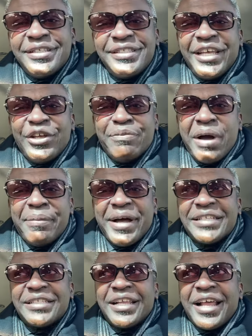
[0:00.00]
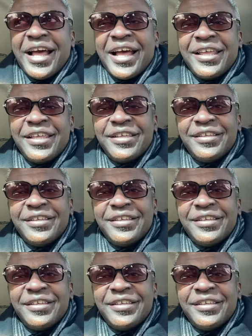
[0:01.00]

Tell your mama I said hi.